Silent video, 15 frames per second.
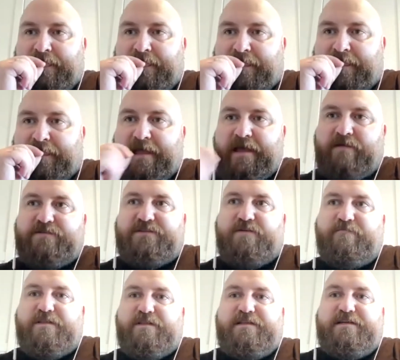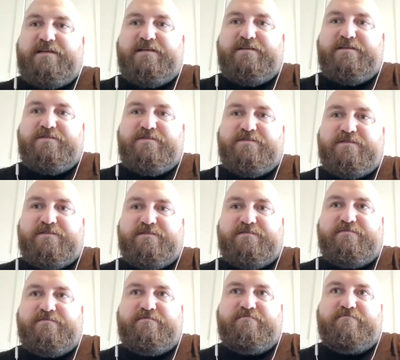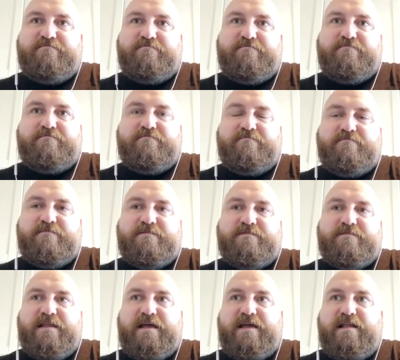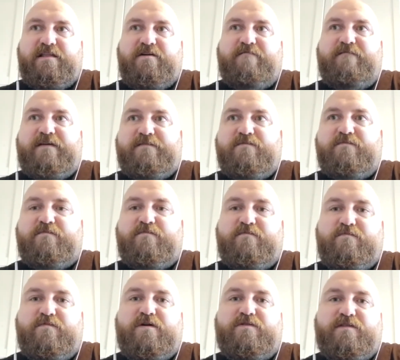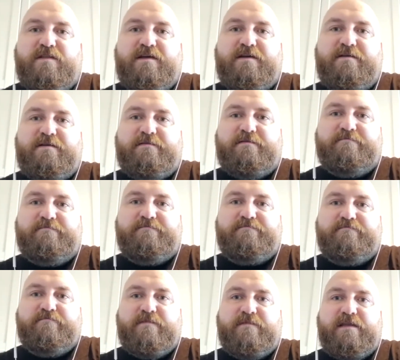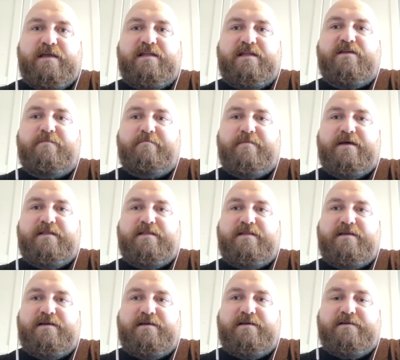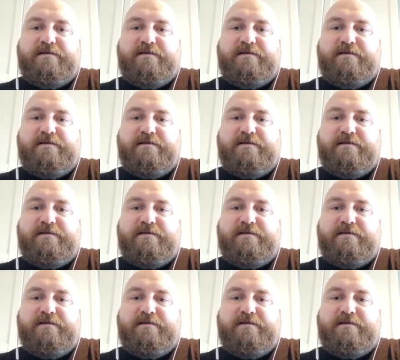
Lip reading: have someone just that I love and wanna get up and